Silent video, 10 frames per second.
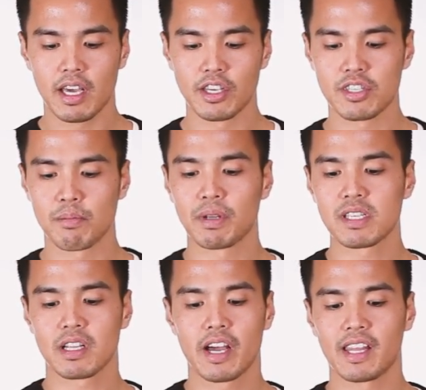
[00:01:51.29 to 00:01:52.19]
And you simply
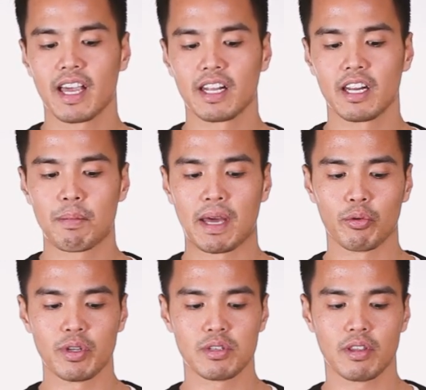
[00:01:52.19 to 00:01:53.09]
slide the LED
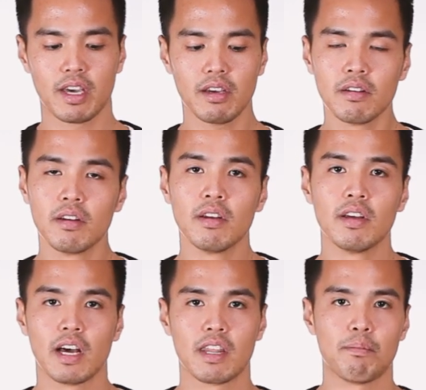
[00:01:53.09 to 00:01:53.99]
panel into there
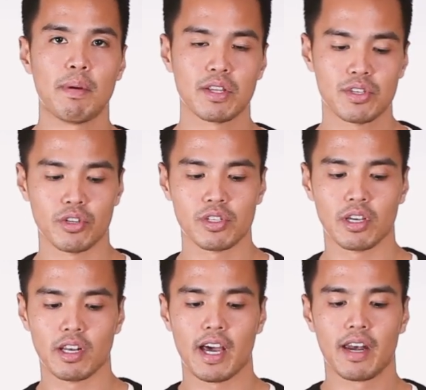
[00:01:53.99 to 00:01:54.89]
and then mount it onto
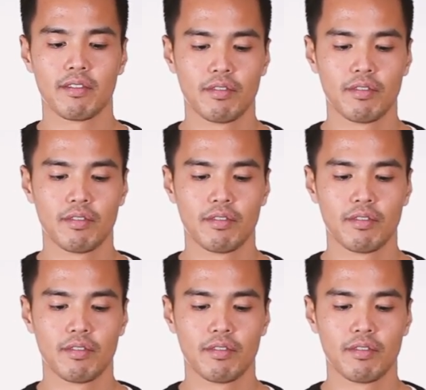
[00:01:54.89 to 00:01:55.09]
your light.